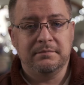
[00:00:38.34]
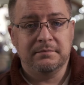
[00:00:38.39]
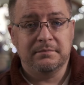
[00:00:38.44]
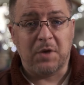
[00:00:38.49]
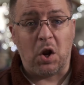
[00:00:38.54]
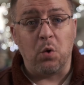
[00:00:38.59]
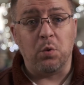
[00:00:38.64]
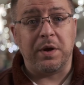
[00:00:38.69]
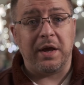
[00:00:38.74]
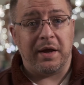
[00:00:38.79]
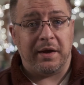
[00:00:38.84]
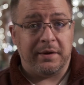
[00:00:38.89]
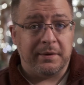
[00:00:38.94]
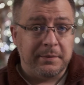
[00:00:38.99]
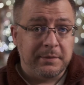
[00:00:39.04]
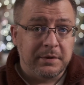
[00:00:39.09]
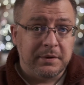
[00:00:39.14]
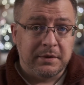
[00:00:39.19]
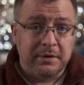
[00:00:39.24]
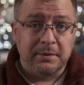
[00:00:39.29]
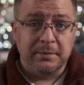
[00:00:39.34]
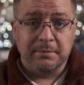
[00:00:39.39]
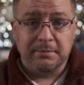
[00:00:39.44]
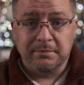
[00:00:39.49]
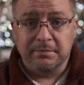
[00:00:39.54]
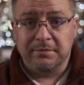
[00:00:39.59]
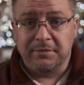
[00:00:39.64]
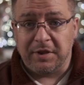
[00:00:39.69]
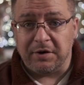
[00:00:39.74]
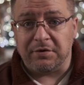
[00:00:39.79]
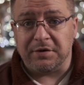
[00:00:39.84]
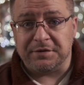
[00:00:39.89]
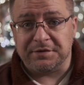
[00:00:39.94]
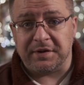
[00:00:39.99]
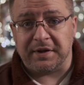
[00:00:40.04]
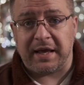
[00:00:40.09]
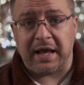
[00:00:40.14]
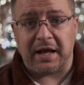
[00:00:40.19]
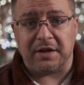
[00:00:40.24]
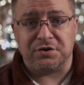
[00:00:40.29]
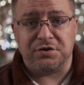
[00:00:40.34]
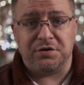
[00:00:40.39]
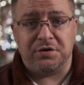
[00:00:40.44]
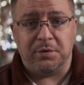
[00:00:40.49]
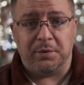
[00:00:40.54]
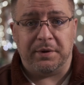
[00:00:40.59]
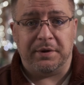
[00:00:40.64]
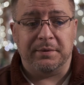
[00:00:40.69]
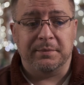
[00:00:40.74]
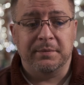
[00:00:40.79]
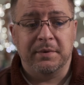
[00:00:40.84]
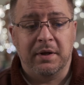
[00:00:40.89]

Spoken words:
Okay, there is a catch to it.